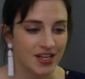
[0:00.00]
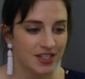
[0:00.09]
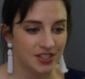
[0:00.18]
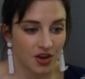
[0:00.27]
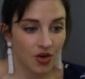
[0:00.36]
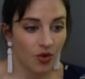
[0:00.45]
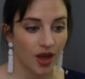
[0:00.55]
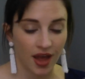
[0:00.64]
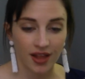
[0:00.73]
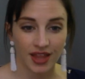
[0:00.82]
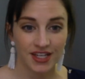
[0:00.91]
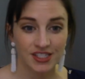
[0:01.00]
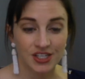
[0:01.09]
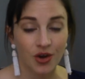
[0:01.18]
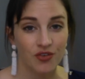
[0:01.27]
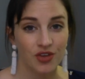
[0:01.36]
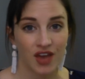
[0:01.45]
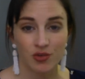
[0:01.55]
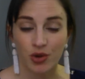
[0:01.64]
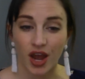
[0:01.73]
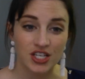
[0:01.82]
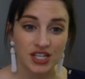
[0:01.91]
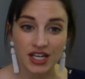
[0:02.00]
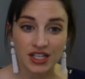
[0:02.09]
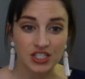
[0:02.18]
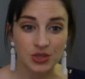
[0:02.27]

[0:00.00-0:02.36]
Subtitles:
So let us know if you have a project that